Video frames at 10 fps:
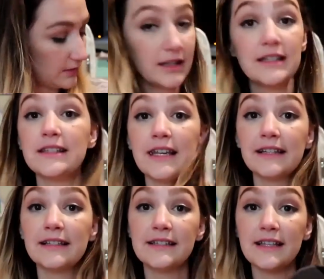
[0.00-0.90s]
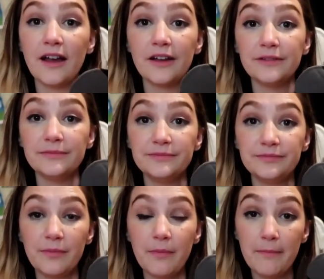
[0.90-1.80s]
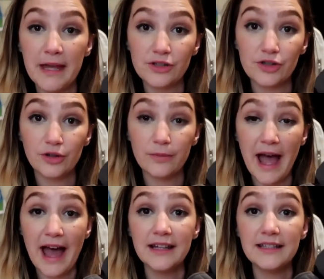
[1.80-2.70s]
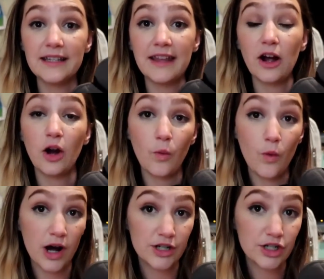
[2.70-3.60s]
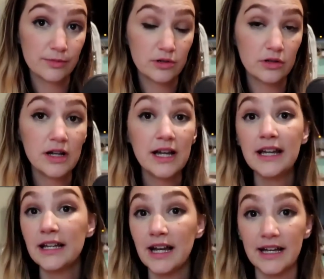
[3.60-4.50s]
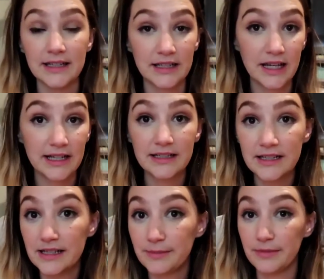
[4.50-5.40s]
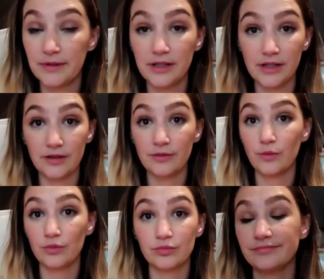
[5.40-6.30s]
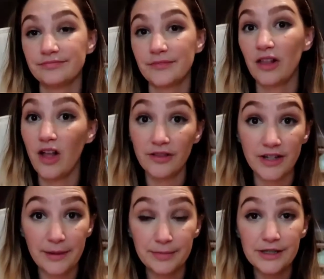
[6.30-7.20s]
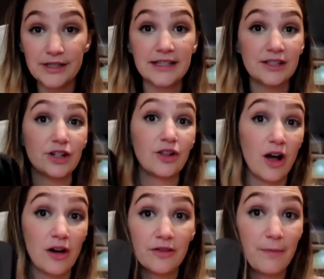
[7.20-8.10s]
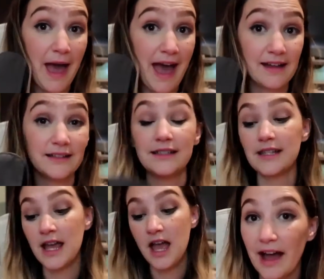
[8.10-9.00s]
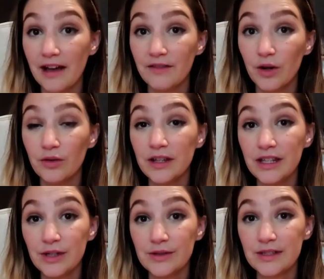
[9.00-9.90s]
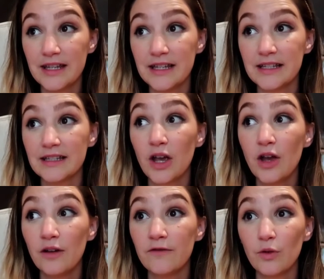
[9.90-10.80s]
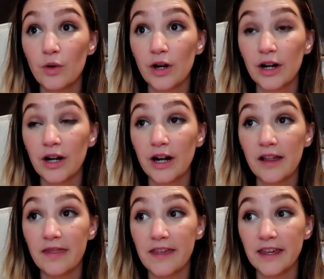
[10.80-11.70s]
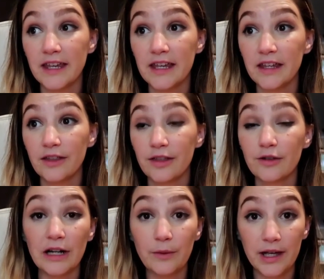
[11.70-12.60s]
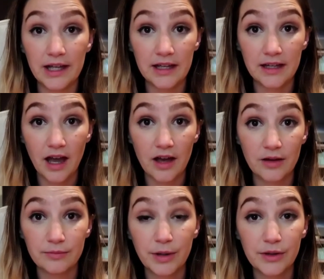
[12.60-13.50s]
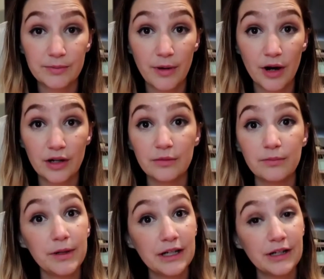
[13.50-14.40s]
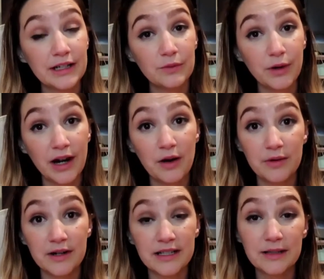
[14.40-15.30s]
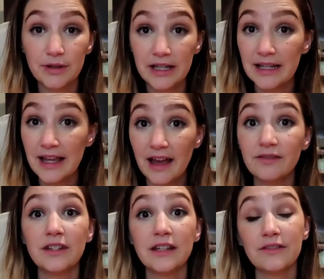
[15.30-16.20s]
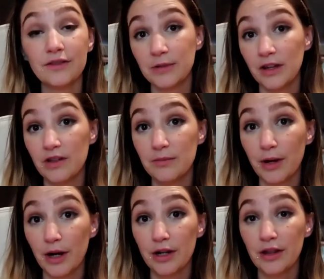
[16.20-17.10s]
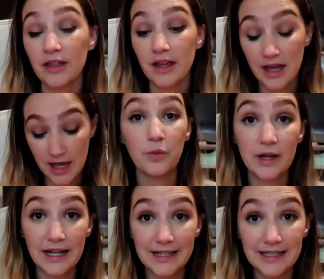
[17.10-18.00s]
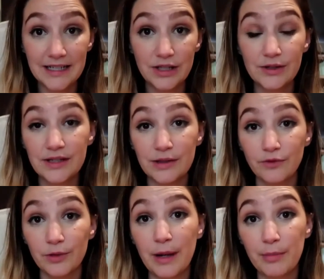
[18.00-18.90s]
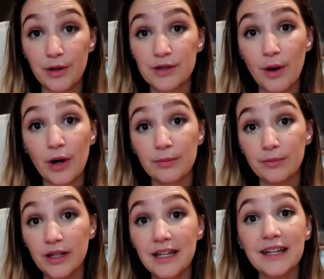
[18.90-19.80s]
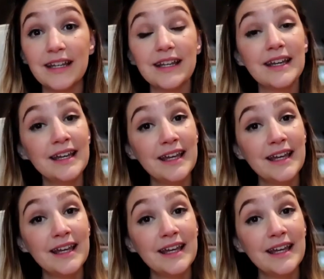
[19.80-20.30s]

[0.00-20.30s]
these 6 menstrual pads. They are washable, kind of like just, you know, cloth diapers. These are cloth pads. I've only used these for the 3-week postpartum period where I was bleeding heavily from giving birth. When I did use them for my postpartum bleeding,